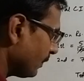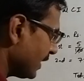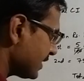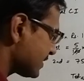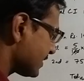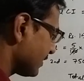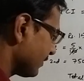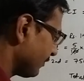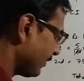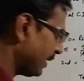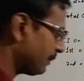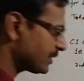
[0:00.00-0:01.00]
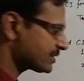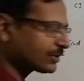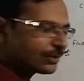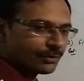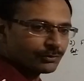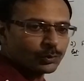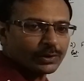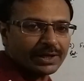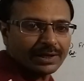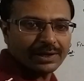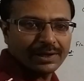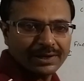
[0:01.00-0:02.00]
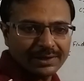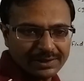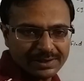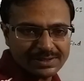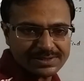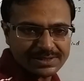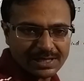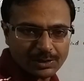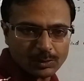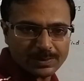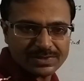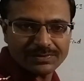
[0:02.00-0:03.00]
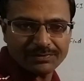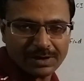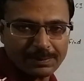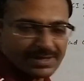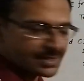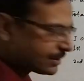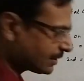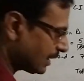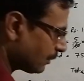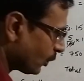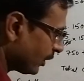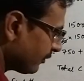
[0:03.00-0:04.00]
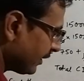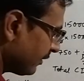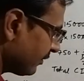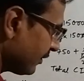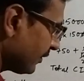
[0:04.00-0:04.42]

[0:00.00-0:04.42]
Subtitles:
plus 5% of 210 is 10 rupees 50 paisa, 10.5,